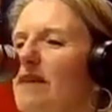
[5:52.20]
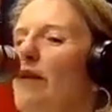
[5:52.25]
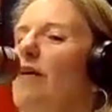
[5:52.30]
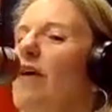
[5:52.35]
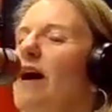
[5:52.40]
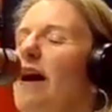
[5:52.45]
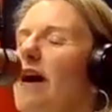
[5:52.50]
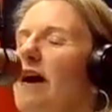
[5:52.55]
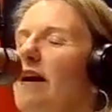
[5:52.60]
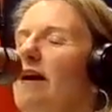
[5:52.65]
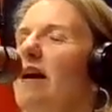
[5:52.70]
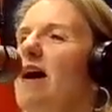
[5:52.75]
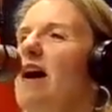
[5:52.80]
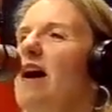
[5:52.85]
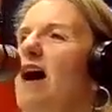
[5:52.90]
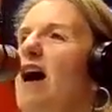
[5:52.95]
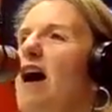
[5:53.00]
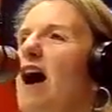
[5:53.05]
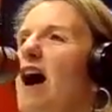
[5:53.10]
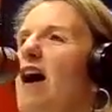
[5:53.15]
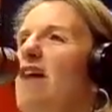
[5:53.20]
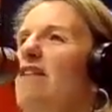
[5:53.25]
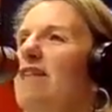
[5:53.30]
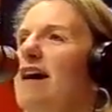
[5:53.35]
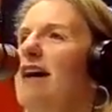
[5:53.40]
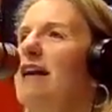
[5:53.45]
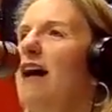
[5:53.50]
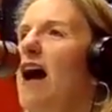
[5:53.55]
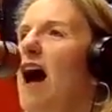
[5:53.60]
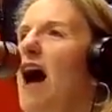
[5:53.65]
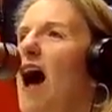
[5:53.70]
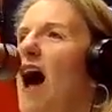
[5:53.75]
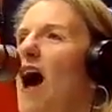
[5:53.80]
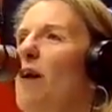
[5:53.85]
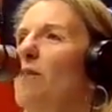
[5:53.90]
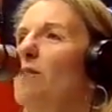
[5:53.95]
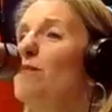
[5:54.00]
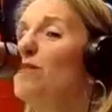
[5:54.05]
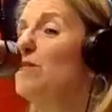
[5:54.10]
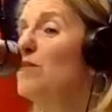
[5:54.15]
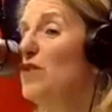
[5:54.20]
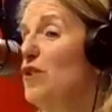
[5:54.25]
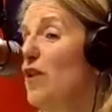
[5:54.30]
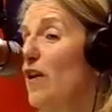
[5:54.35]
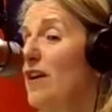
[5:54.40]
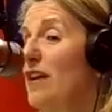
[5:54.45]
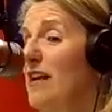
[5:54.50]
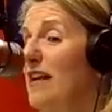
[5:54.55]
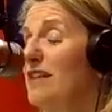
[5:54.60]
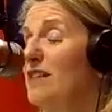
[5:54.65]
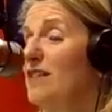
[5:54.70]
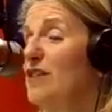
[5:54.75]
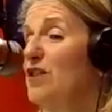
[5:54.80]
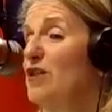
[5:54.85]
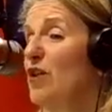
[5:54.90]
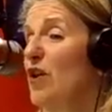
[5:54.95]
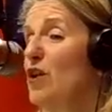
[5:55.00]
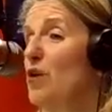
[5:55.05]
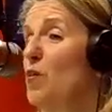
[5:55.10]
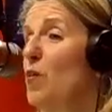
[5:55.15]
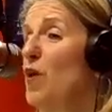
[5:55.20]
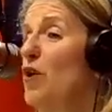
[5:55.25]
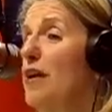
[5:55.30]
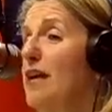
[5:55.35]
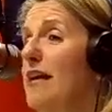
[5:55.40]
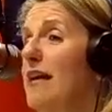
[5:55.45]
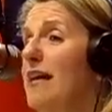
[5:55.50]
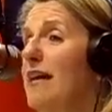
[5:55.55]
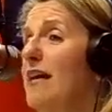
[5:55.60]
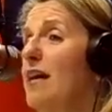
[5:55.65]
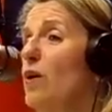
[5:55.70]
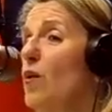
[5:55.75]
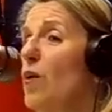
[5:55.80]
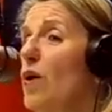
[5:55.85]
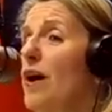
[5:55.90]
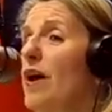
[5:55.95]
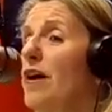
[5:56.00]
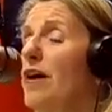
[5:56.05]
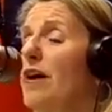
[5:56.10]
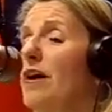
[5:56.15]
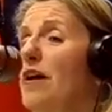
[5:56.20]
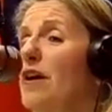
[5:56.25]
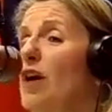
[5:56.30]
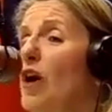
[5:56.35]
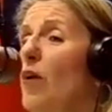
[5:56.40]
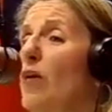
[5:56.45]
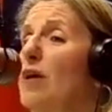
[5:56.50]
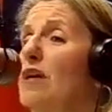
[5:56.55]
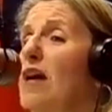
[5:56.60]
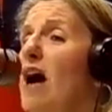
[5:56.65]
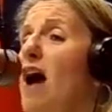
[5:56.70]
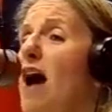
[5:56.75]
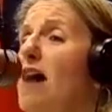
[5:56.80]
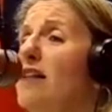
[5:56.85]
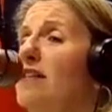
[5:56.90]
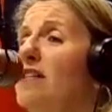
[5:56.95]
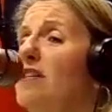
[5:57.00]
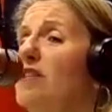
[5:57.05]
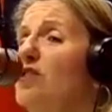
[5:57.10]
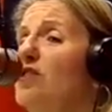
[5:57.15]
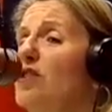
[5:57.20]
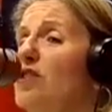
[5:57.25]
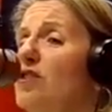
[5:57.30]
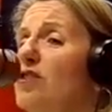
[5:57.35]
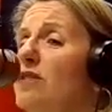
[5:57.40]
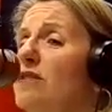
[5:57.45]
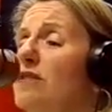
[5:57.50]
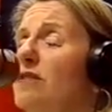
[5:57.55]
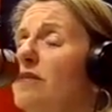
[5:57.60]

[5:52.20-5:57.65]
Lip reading: Okay. All right. Has he started working or going to college?